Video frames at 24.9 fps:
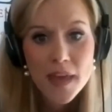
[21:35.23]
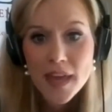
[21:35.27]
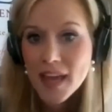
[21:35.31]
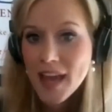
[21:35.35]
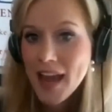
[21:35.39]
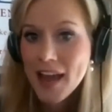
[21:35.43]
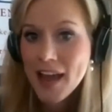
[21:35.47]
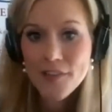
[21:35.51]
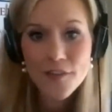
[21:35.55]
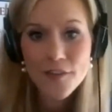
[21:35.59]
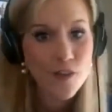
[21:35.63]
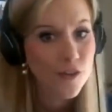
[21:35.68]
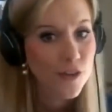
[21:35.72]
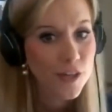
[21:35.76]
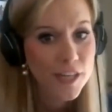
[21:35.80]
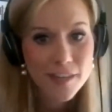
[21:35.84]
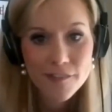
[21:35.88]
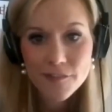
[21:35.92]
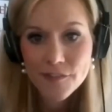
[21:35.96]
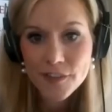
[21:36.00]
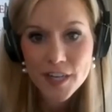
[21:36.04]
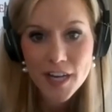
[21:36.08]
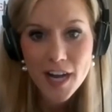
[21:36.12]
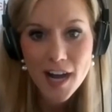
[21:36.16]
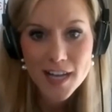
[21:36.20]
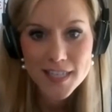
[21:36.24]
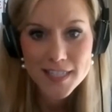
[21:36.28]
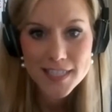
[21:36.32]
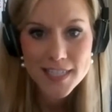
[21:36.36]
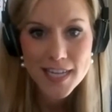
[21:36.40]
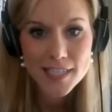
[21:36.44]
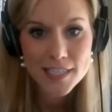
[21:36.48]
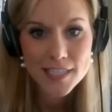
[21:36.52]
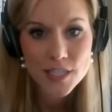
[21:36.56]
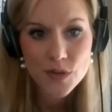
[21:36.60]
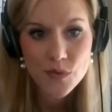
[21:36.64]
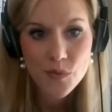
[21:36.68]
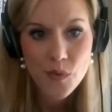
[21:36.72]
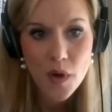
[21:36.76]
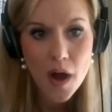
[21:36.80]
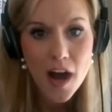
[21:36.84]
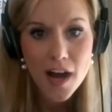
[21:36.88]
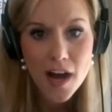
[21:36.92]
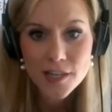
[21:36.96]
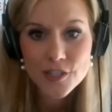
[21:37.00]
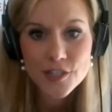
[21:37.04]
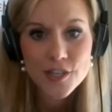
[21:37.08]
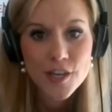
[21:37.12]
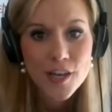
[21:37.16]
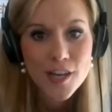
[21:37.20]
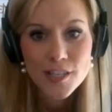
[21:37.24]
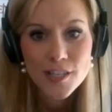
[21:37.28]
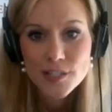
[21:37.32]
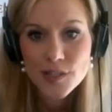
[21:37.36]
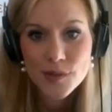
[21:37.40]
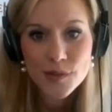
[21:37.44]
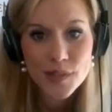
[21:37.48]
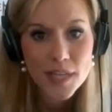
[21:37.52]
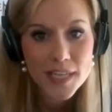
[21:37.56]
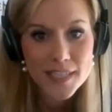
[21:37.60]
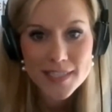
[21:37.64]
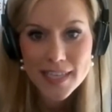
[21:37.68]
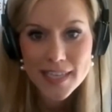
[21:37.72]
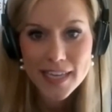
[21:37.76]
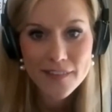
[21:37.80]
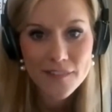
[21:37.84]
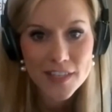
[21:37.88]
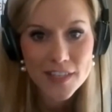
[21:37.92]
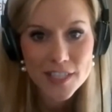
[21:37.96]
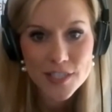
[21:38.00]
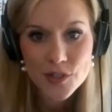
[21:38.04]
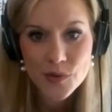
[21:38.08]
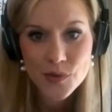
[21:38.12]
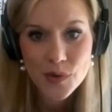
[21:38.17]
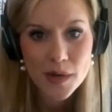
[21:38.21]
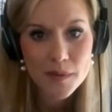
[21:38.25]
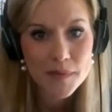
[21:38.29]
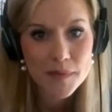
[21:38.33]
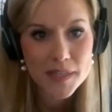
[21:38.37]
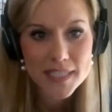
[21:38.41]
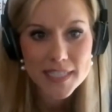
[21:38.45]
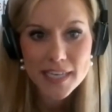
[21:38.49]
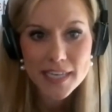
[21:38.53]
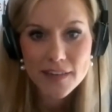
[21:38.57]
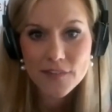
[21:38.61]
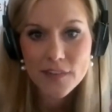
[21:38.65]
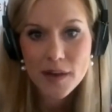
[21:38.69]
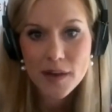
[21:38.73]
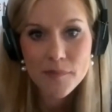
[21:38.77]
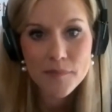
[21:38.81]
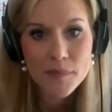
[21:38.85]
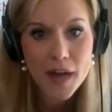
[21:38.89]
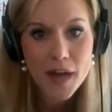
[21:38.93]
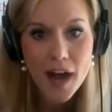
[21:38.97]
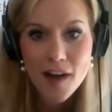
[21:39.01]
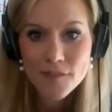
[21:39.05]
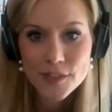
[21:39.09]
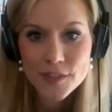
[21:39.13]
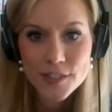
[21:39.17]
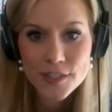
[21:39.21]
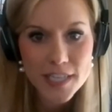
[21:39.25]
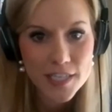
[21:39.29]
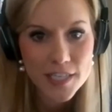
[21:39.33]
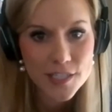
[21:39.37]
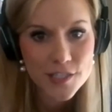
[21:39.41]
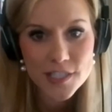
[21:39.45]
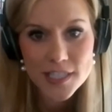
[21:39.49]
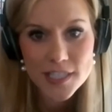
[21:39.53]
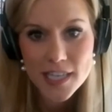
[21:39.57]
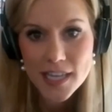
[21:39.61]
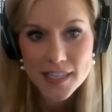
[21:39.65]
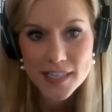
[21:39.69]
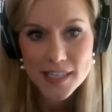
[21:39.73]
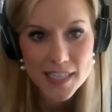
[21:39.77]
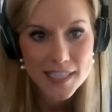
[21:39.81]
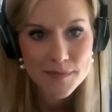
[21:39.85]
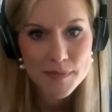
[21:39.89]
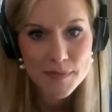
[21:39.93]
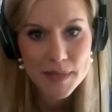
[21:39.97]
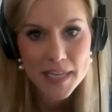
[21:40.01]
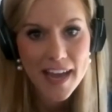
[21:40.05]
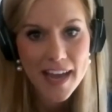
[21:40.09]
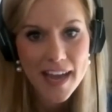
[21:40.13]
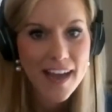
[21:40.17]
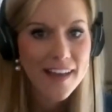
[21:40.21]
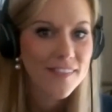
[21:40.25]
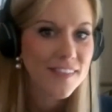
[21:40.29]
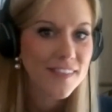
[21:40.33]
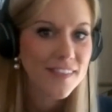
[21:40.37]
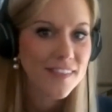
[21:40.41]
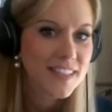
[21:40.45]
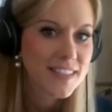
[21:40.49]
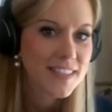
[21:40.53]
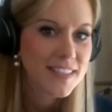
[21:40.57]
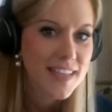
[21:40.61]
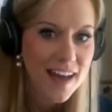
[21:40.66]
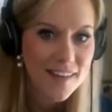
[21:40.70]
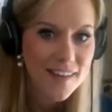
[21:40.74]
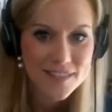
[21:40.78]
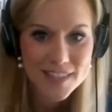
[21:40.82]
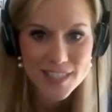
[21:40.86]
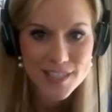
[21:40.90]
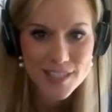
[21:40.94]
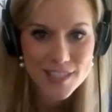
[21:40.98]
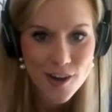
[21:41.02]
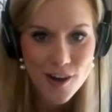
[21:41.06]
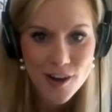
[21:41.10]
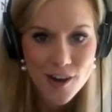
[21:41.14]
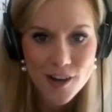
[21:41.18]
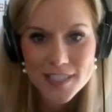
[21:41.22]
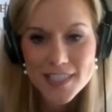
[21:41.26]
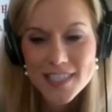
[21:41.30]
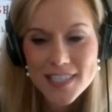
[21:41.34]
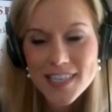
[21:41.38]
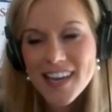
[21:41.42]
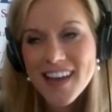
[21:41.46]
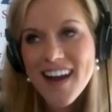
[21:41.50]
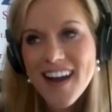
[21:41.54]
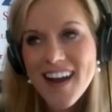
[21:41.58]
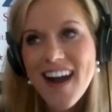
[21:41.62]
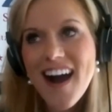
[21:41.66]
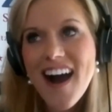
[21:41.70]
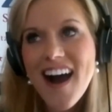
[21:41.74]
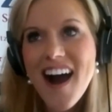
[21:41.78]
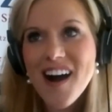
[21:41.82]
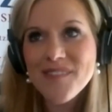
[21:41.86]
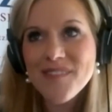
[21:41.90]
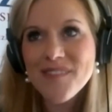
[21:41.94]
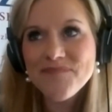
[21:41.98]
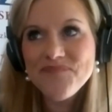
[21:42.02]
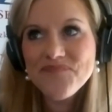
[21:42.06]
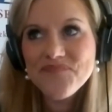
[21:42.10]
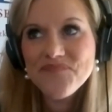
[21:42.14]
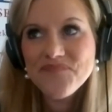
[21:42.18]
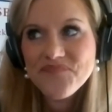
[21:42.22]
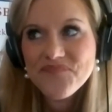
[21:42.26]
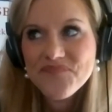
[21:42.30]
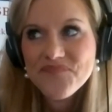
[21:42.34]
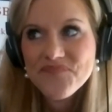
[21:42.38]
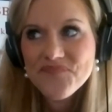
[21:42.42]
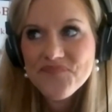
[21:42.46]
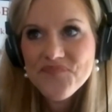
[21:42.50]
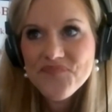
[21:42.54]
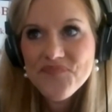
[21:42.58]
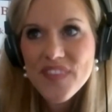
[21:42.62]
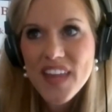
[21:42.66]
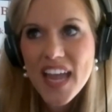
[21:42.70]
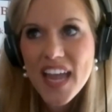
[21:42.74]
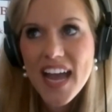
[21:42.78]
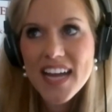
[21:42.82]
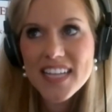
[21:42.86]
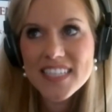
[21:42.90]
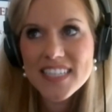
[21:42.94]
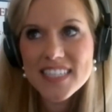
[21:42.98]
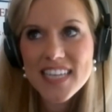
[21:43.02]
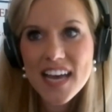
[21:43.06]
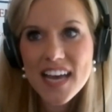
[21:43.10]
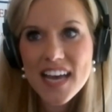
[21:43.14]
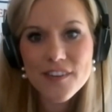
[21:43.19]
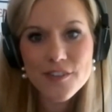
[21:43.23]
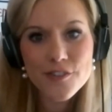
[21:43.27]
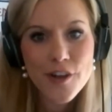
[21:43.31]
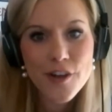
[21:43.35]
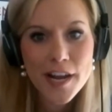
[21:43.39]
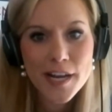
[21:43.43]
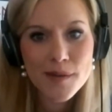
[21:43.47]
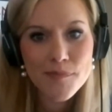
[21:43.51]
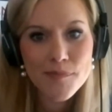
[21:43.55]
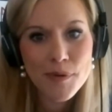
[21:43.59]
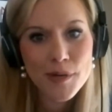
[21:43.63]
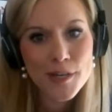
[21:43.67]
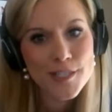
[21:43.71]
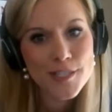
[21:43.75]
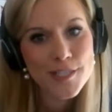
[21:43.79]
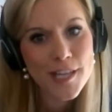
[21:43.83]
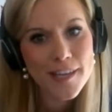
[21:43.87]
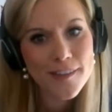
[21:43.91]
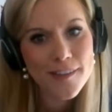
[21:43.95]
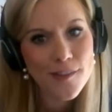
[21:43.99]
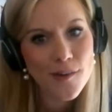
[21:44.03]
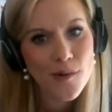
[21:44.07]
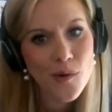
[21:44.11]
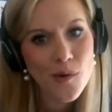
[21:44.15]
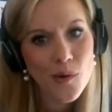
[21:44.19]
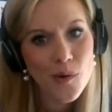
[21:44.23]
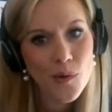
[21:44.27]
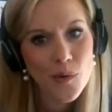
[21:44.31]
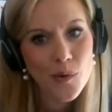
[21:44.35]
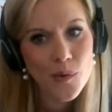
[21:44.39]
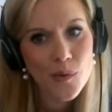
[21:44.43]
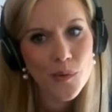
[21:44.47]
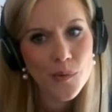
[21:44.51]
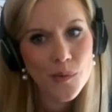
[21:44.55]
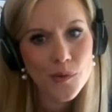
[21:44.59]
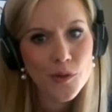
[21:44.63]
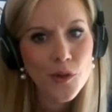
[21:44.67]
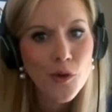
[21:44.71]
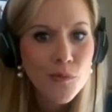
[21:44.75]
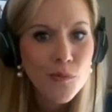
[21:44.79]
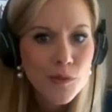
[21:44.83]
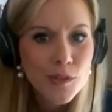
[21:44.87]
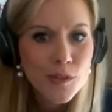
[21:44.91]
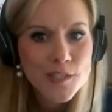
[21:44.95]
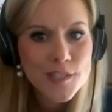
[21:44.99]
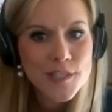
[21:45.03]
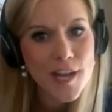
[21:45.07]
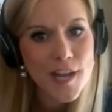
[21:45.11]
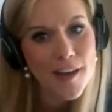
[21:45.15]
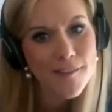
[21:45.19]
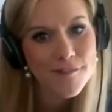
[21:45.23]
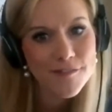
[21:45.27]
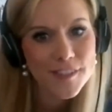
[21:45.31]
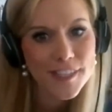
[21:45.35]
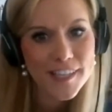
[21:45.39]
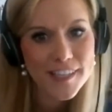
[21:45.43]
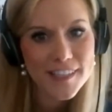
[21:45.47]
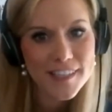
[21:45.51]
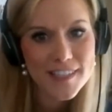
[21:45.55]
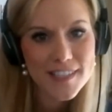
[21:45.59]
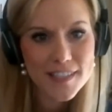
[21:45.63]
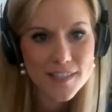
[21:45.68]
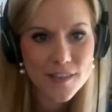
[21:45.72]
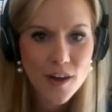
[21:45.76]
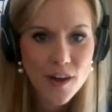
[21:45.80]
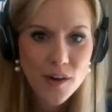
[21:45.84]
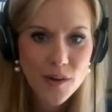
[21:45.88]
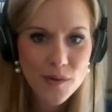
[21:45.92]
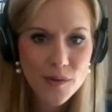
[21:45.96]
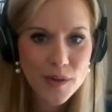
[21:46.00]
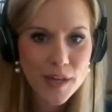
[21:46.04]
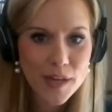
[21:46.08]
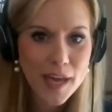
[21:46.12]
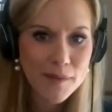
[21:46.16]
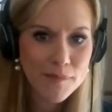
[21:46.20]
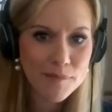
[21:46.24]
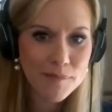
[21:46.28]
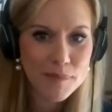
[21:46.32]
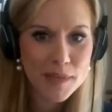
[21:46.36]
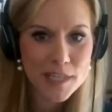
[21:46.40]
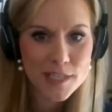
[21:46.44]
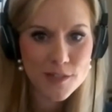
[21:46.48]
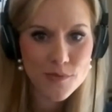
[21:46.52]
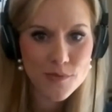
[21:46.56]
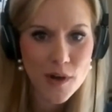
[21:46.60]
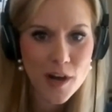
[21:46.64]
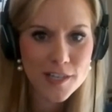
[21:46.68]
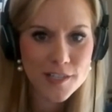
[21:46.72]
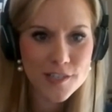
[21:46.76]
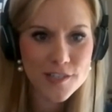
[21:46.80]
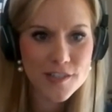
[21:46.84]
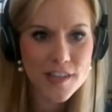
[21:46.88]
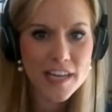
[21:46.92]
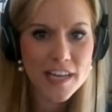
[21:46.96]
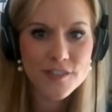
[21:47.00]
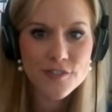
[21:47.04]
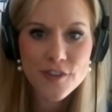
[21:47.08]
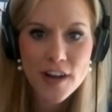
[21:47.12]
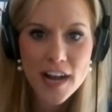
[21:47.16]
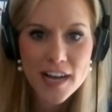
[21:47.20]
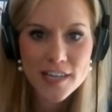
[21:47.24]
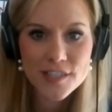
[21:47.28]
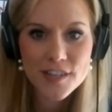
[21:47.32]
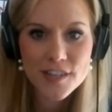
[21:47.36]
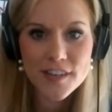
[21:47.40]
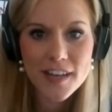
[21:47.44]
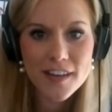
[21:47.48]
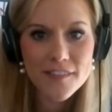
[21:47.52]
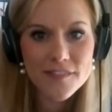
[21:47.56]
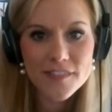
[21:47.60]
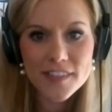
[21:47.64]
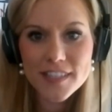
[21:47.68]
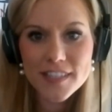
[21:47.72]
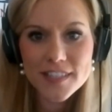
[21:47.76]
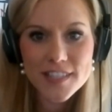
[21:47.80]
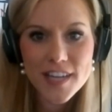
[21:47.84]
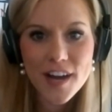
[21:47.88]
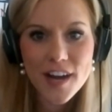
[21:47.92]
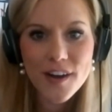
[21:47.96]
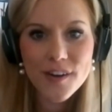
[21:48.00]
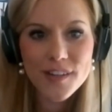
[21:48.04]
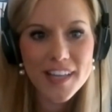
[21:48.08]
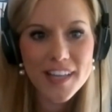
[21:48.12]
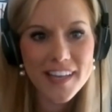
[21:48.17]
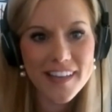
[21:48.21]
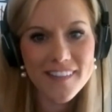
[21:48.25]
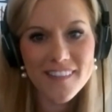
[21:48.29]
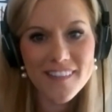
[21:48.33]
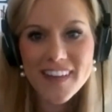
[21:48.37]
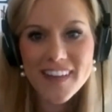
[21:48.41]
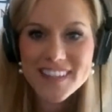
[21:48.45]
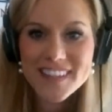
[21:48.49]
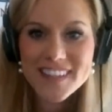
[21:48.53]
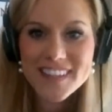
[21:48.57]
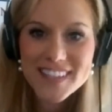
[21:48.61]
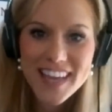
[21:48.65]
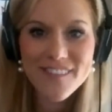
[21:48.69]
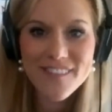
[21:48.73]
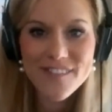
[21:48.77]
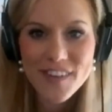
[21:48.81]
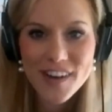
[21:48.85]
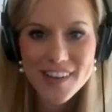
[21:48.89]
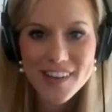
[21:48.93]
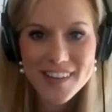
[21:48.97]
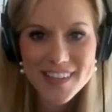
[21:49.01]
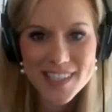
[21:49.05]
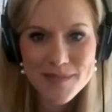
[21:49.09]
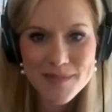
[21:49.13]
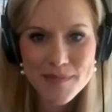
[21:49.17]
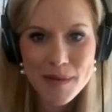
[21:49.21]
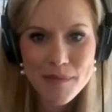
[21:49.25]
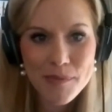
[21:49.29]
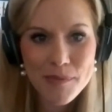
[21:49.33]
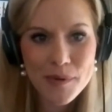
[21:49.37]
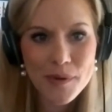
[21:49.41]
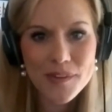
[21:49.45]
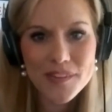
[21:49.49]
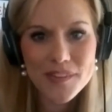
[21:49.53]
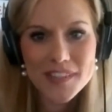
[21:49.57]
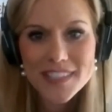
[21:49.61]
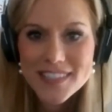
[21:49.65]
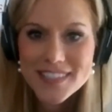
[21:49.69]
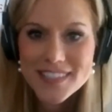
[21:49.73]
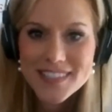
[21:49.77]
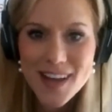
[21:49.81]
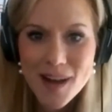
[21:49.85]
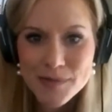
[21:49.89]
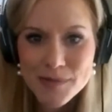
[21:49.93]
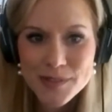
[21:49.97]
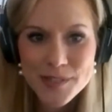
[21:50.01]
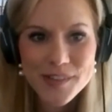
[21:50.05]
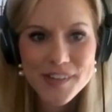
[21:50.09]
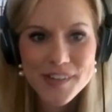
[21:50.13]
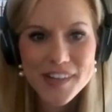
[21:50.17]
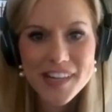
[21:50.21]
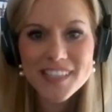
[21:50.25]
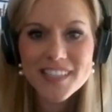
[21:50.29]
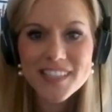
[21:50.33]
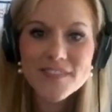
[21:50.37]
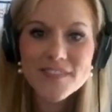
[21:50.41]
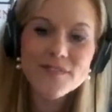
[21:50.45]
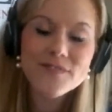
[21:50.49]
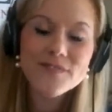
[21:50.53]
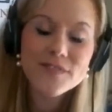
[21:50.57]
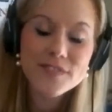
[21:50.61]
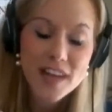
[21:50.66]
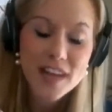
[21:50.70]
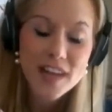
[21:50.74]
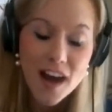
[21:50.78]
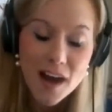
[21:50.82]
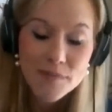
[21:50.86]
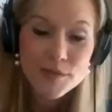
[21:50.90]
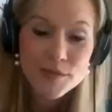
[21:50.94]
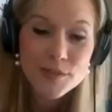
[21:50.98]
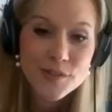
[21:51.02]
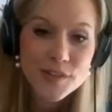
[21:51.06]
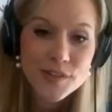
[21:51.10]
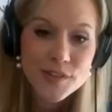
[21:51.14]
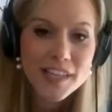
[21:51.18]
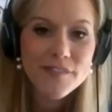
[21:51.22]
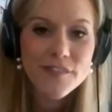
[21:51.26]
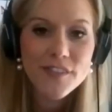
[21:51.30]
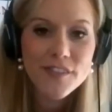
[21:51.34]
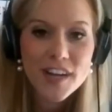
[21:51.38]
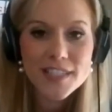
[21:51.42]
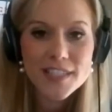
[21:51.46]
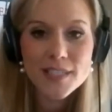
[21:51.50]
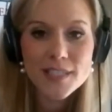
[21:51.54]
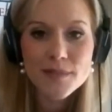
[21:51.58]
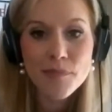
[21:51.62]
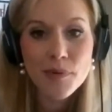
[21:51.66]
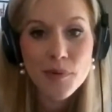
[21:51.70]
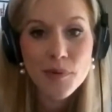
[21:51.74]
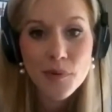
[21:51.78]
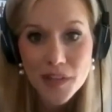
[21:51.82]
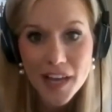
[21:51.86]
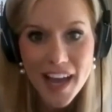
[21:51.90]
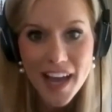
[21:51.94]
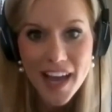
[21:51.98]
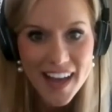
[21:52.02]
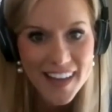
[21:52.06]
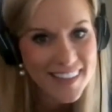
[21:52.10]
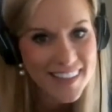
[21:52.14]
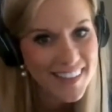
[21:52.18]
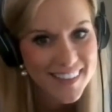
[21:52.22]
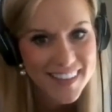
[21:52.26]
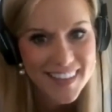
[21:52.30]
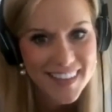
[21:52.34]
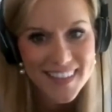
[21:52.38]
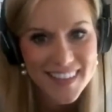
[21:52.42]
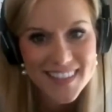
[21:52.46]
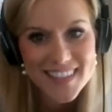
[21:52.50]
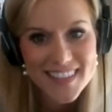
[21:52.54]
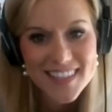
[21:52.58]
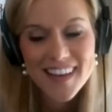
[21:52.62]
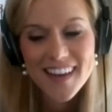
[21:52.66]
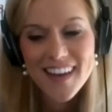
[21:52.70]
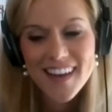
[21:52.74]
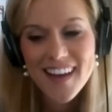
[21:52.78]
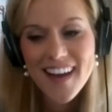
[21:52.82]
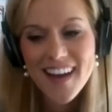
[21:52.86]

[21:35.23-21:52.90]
and they're looking for content to watch so let's give it to them let's give them conversations that need to be had let's have right. these talks um, and uh, they're trying to push like the whole globalist Netflix. Oh, get binge watch that trash on Netflix. No, like let's get in front of these people, and this is opportunity opportunity for us to pull ahead in this.